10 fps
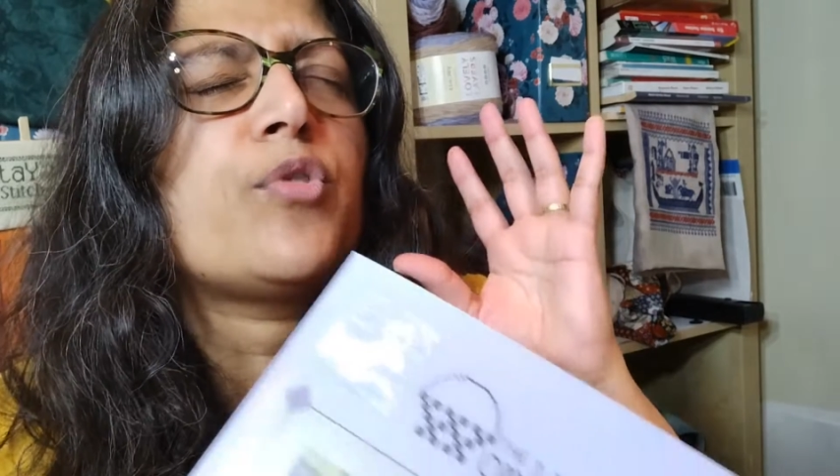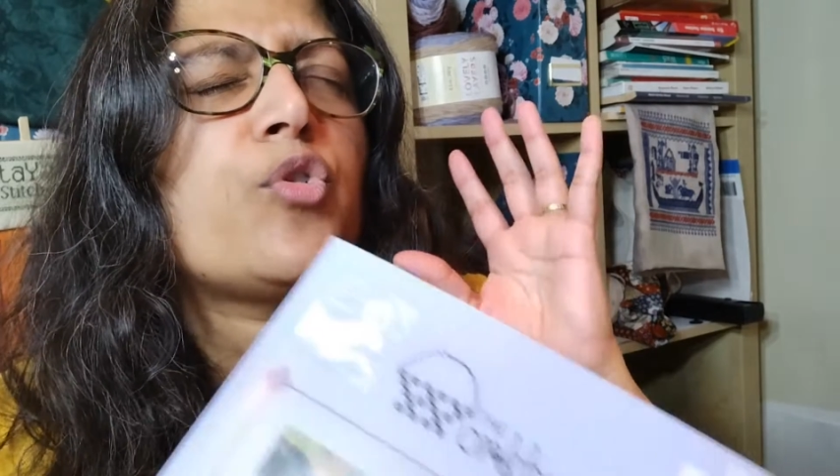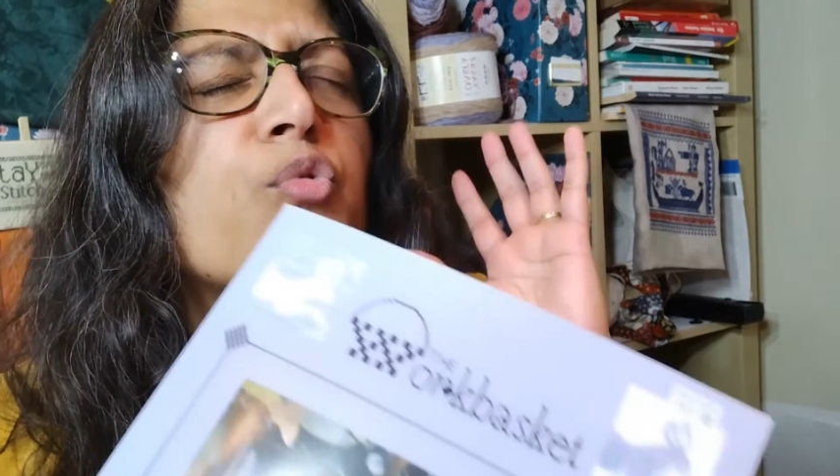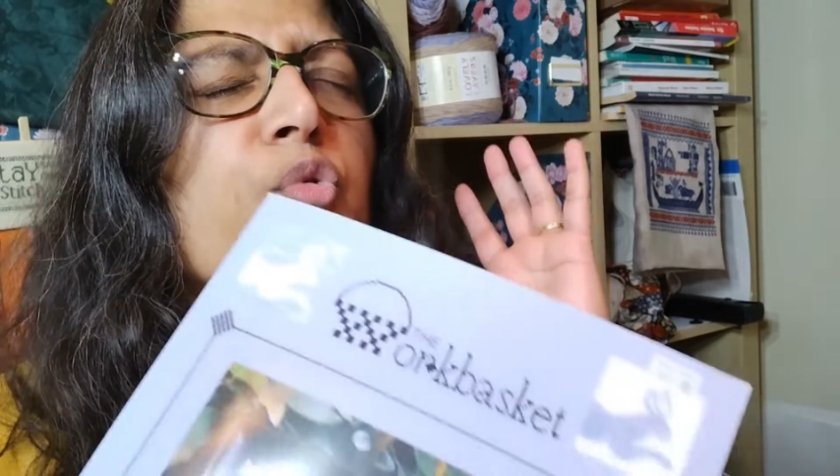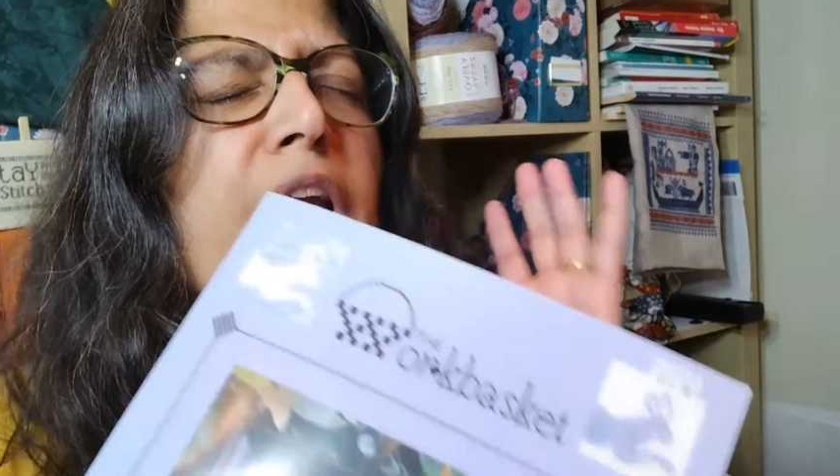
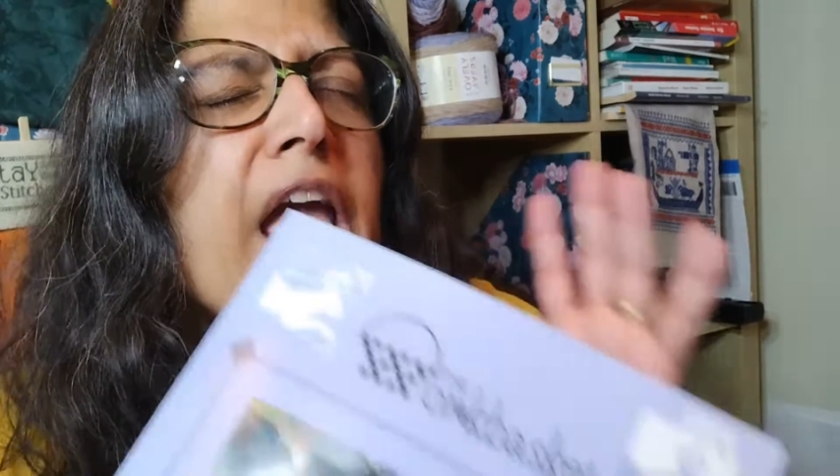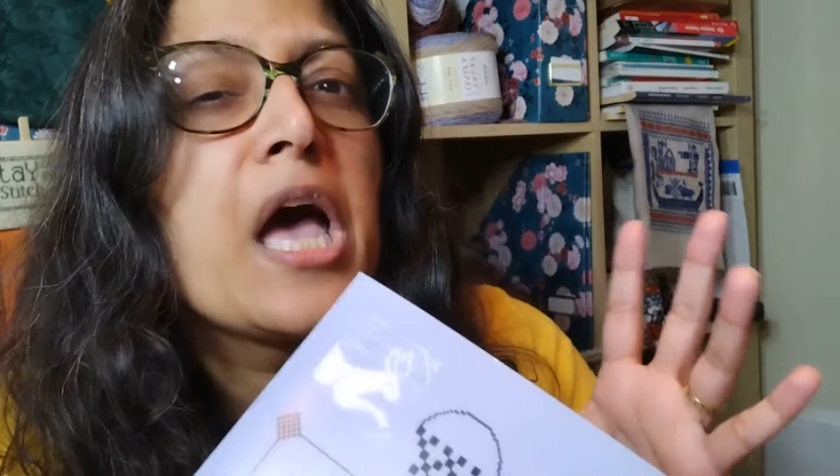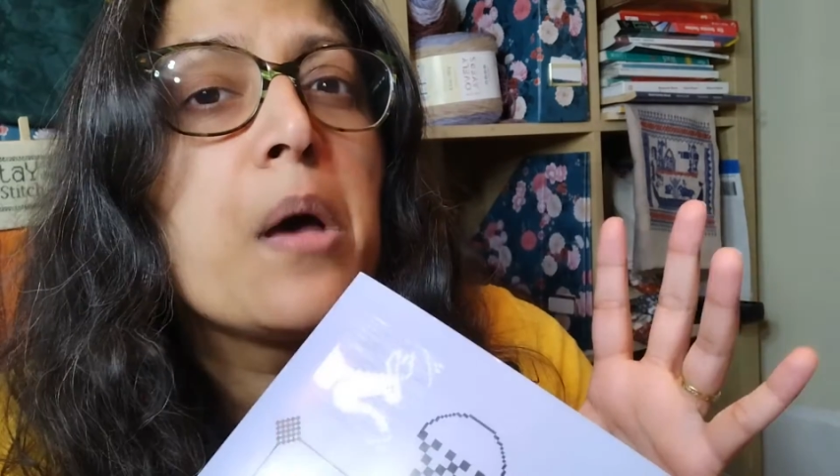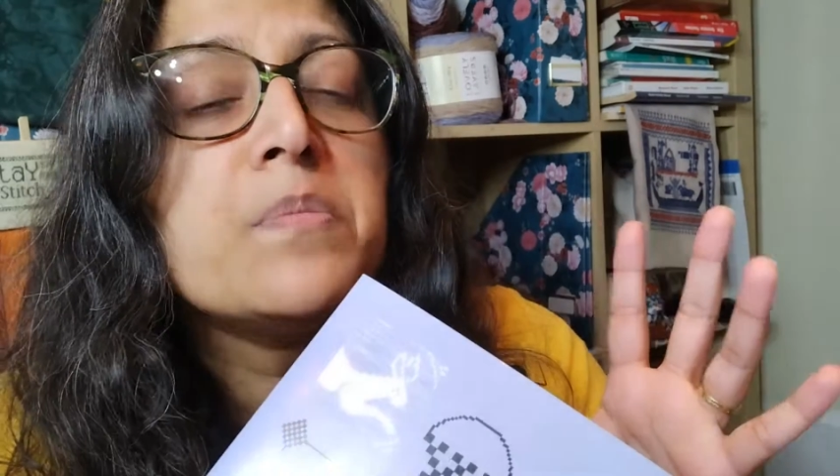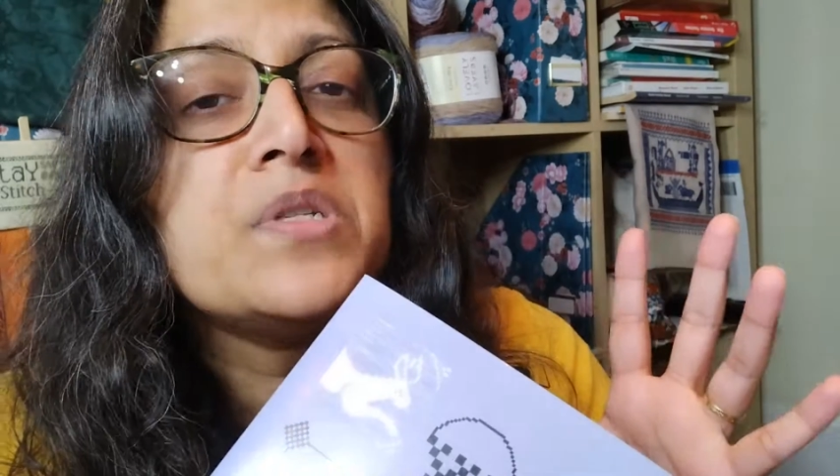
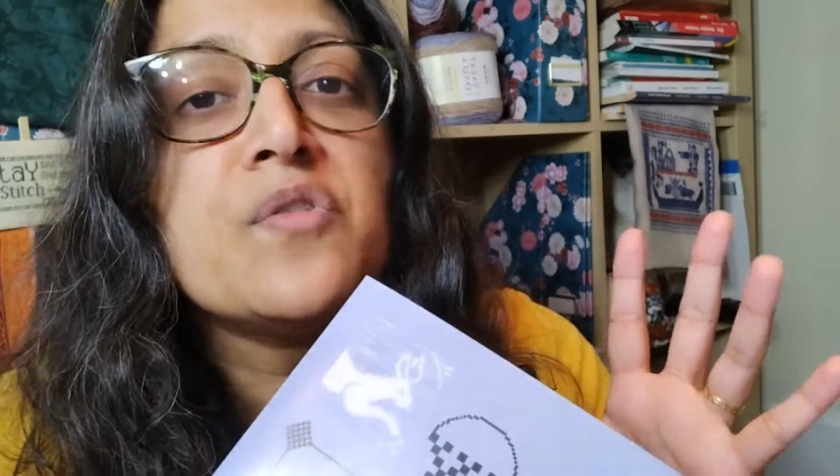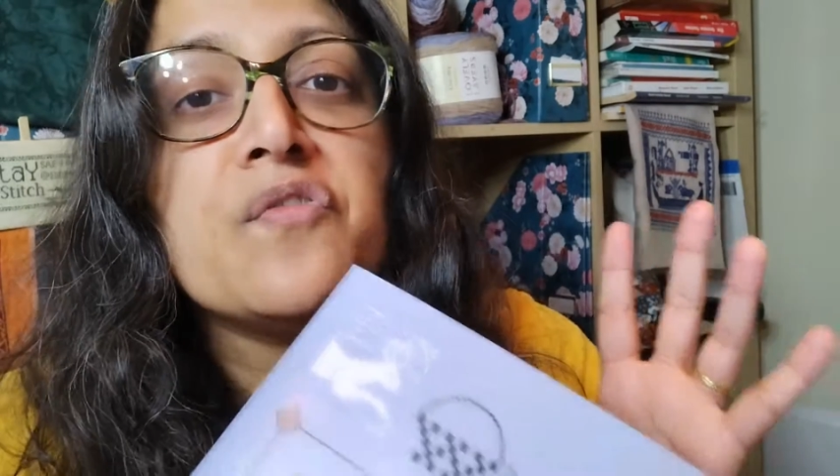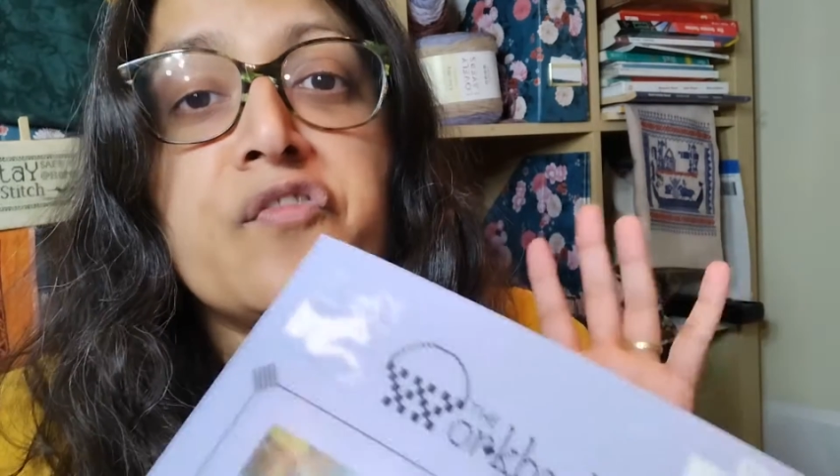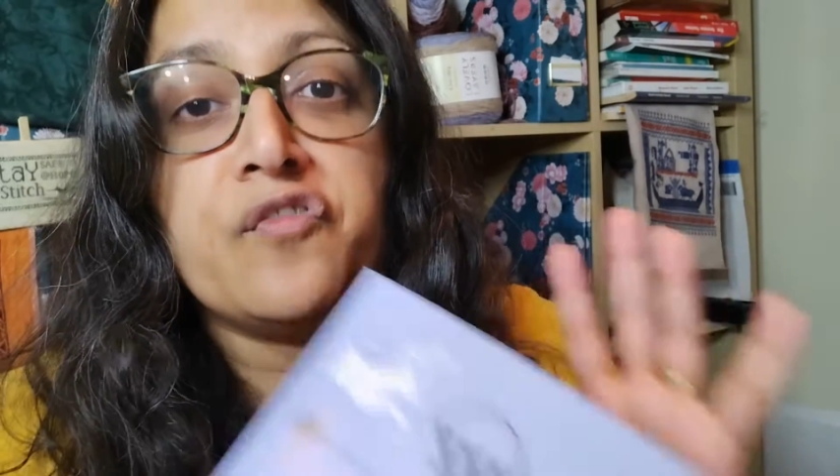crammed